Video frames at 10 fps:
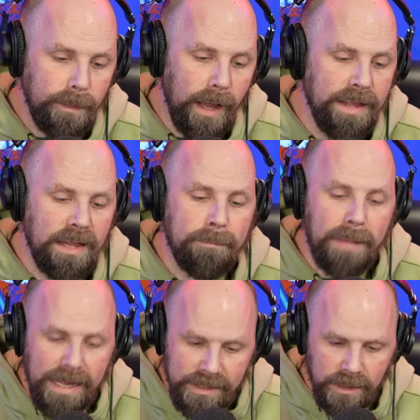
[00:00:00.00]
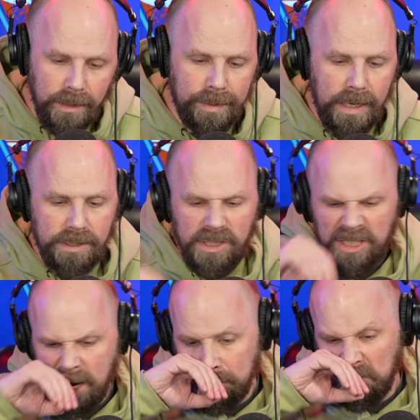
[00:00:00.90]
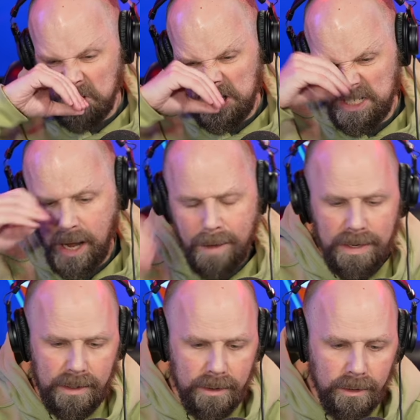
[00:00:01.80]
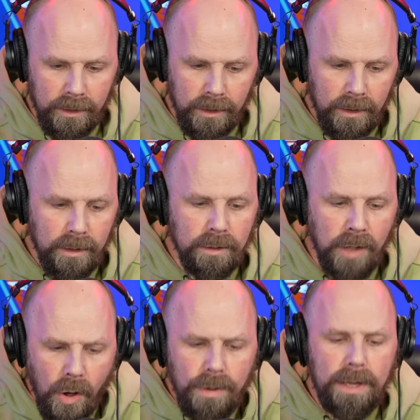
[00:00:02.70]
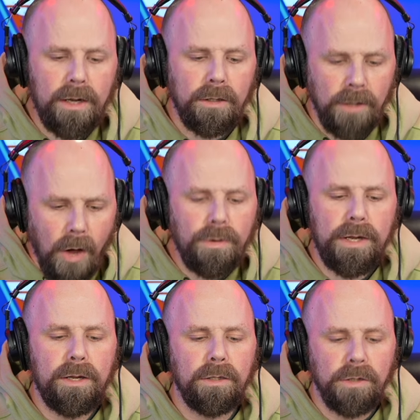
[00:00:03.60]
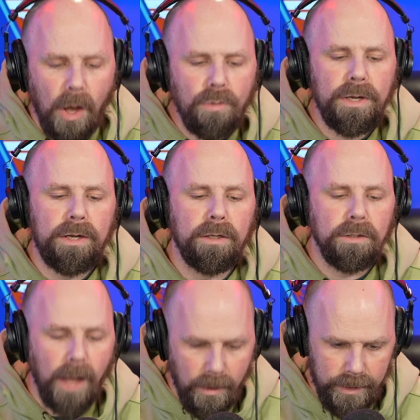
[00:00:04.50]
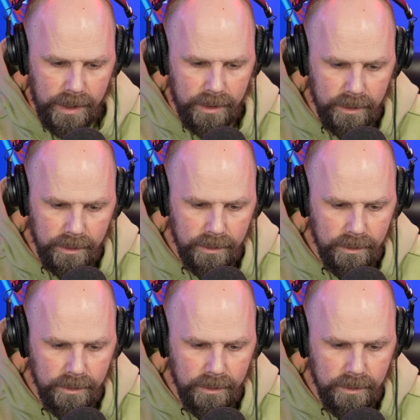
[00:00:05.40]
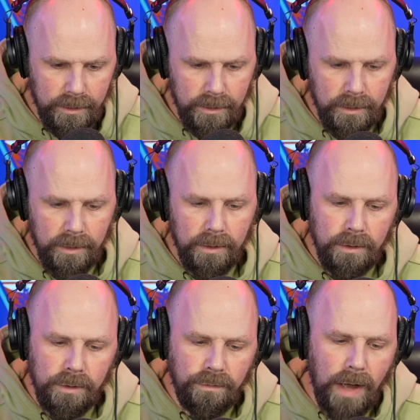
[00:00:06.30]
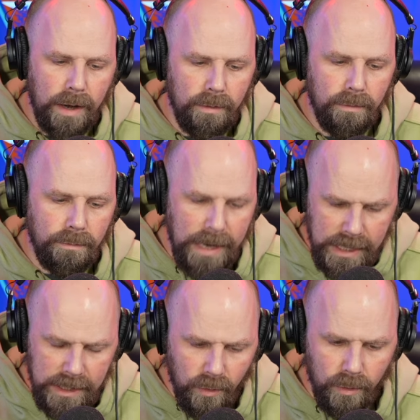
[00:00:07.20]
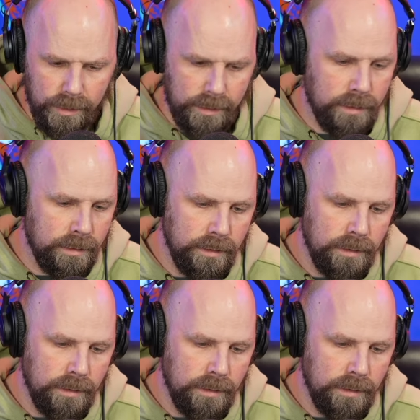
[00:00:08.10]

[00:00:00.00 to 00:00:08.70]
And then the men's elimination chamber, which is, I mean, loaded, loaded, loaded, loaded. You've got Randy Orton,